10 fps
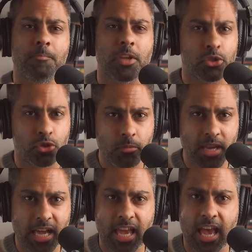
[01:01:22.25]

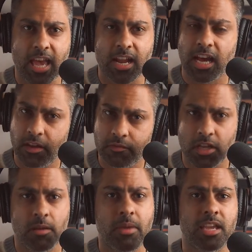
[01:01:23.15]
Assuming I can, I'd love to
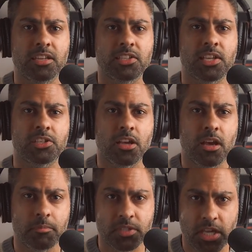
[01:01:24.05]
come back and discuss a
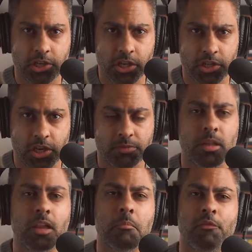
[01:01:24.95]
compensation
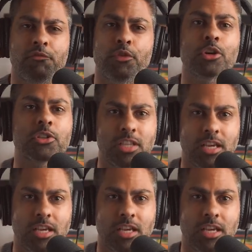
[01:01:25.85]
adjustment. But first,